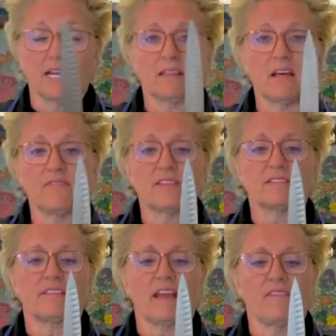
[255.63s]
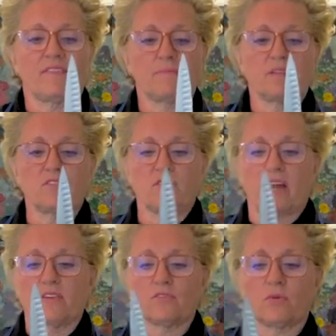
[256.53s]
I love this knife.
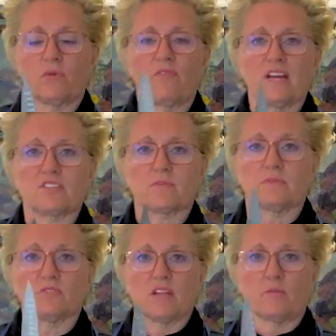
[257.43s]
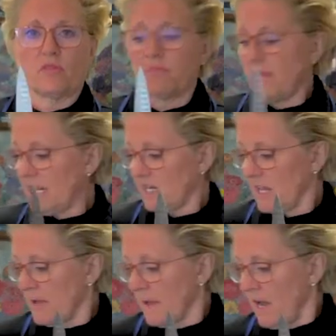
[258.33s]
I use it with vegetables and with meat.